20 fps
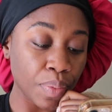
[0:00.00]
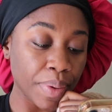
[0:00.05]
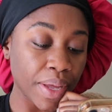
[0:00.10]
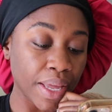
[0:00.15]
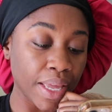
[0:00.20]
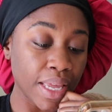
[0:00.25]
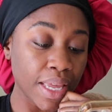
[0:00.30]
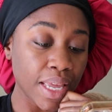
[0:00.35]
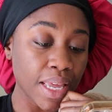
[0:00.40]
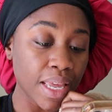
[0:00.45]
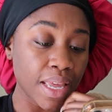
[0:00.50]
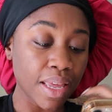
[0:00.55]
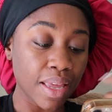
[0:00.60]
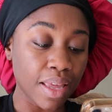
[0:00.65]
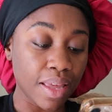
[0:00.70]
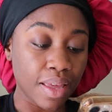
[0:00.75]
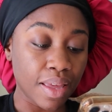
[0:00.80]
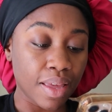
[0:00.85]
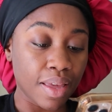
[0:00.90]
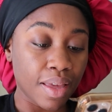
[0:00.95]
But
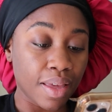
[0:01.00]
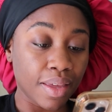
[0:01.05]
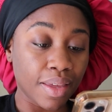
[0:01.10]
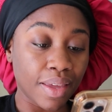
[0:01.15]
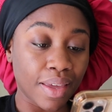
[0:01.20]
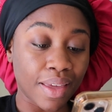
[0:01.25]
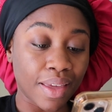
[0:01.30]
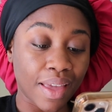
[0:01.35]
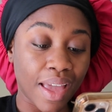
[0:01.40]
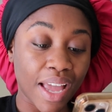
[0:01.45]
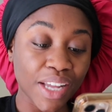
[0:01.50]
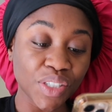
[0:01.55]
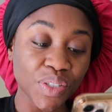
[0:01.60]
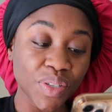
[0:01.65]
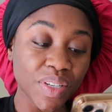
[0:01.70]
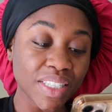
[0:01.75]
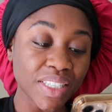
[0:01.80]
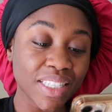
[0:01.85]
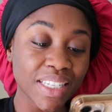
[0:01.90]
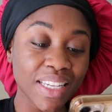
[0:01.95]
yeah, as you
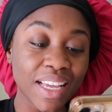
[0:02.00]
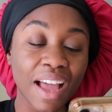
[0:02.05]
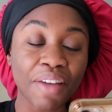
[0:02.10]
can see,